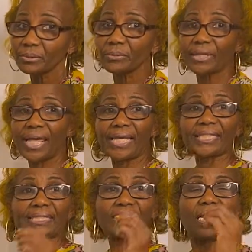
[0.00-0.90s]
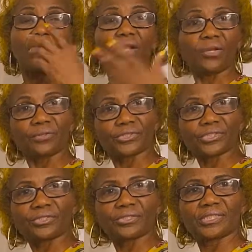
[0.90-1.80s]
like long
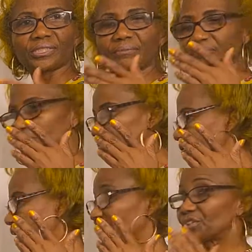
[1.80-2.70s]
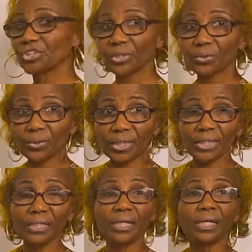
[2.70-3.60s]
skirts, some people like short,
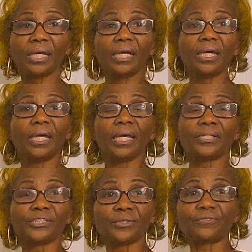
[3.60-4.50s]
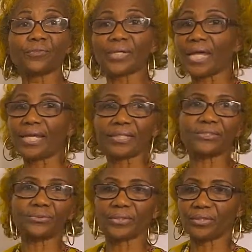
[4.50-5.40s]
and so forth. I like
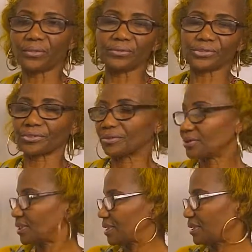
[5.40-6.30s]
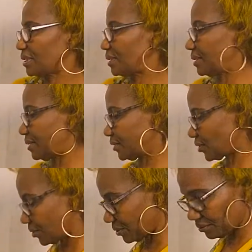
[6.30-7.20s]
to wear long skirts.
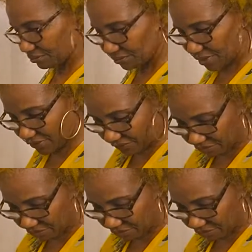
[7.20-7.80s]
So if it's